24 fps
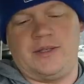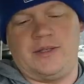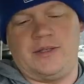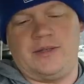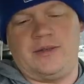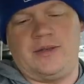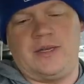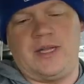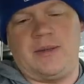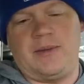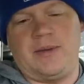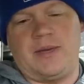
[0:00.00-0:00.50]

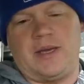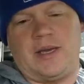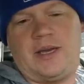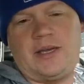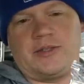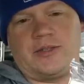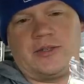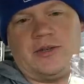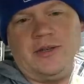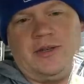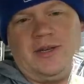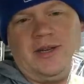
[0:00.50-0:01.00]
Little Debbie
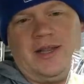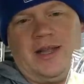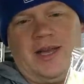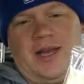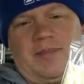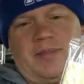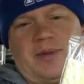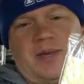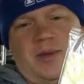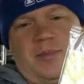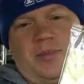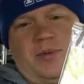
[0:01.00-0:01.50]
cakes are. Look at
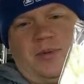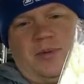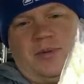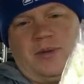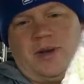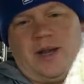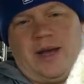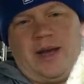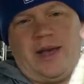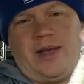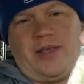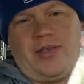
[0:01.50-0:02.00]
that, people.
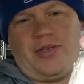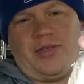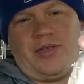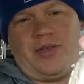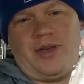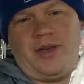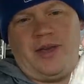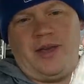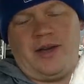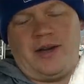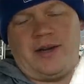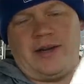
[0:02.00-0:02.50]
Not
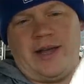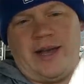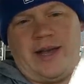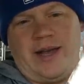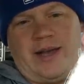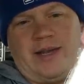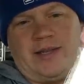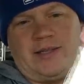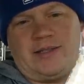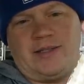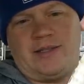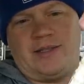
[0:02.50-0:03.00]
thick,
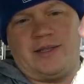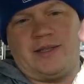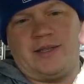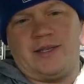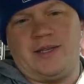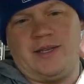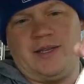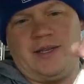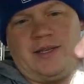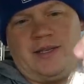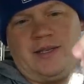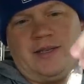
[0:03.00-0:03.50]
nice and
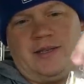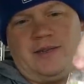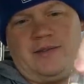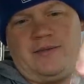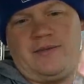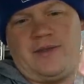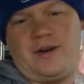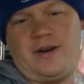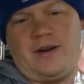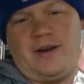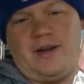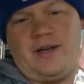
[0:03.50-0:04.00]
thin.
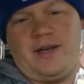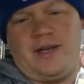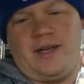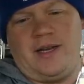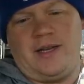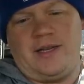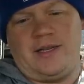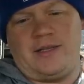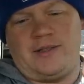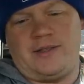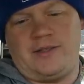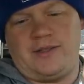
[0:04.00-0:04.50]
Very
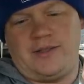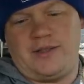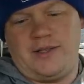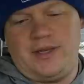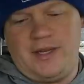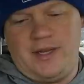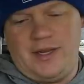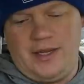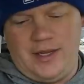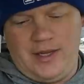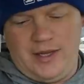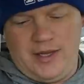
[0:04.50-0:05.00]
nice.
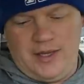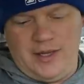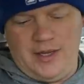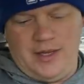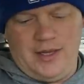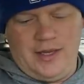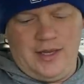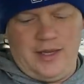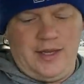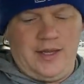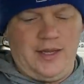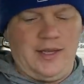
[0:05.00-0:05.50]

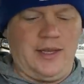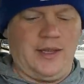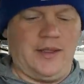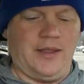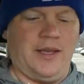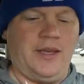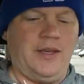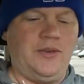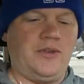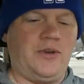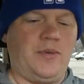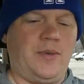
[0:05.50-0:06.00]

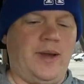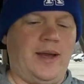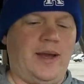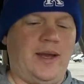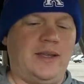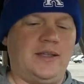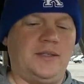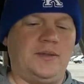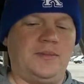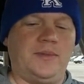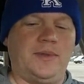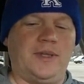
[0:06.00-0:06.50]
These
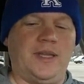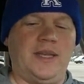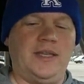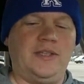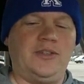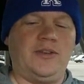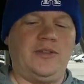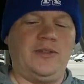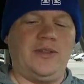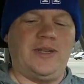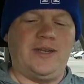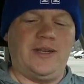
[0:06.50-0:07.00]
are
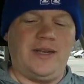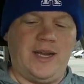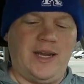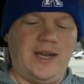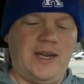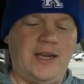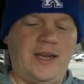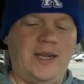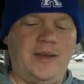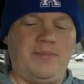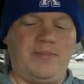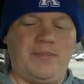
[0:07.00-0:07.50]
the
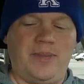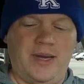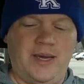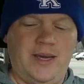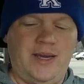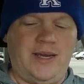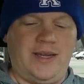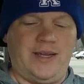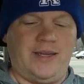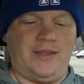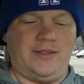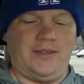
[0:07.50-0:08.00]
Nutty
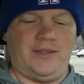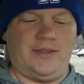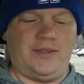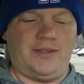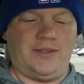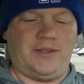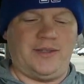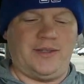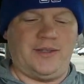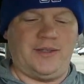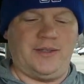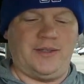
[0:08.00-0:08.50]

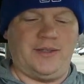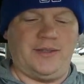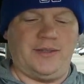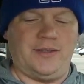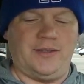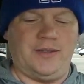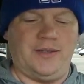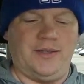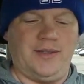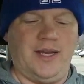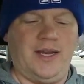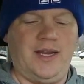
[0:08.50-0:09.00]
Buddies.
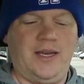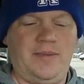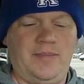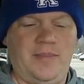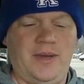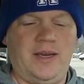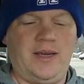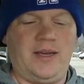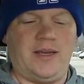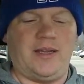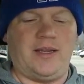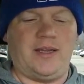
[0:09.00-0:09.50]
Nutty
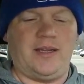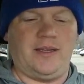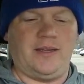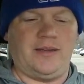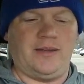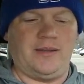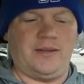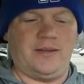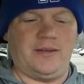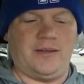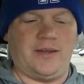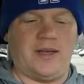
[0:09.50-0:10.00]
Buddy.
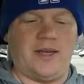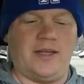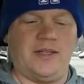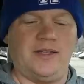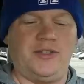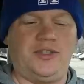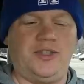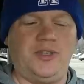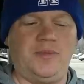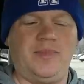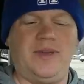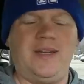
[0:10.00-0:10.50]
It
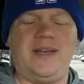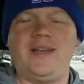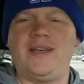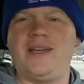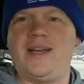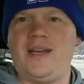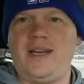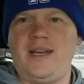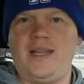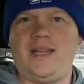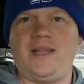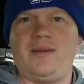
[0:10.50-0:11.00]
should be
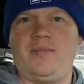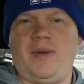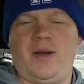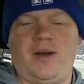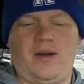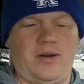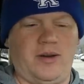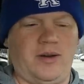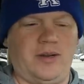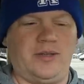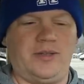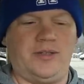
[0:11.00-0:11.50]
Nutty
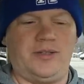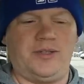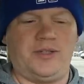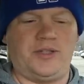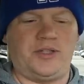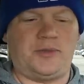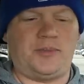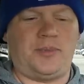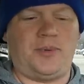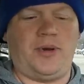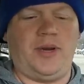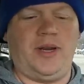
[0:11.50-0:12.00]
Bars.
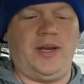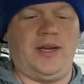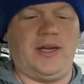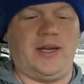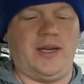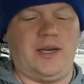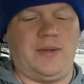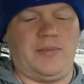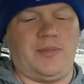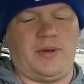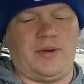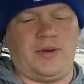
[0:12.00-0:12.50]
Spring
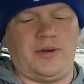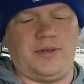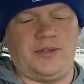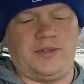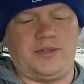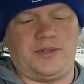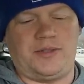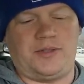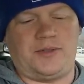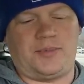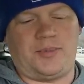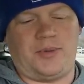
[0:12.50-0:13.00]
Nutty Bars.
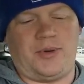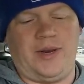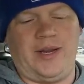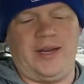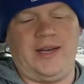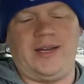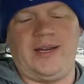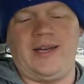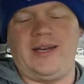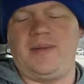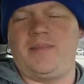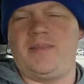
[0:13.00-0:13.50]

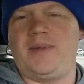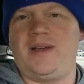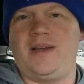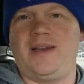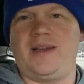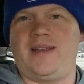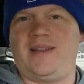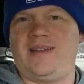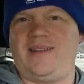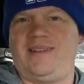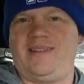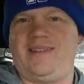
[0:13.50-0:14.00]
Spring Nutty
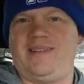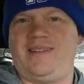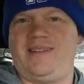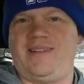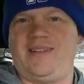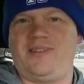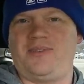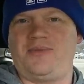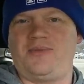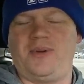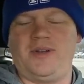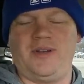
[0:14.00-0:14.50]
Buddy.
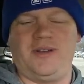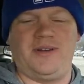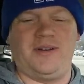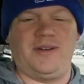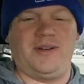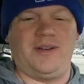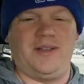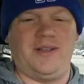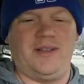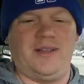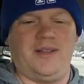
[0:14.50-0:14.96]
That's weird.